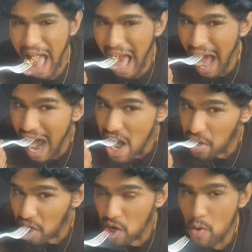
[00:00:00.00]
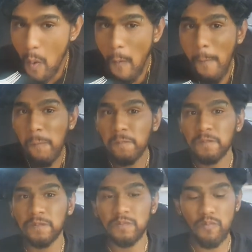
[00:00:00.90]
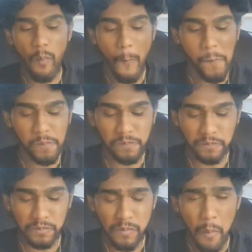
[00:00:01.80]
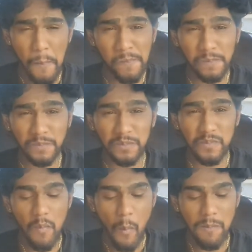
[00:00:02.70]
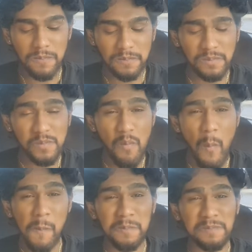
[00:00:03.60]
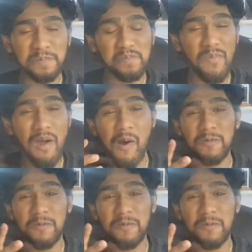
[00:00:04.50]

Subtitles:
No one is speaking in this clip.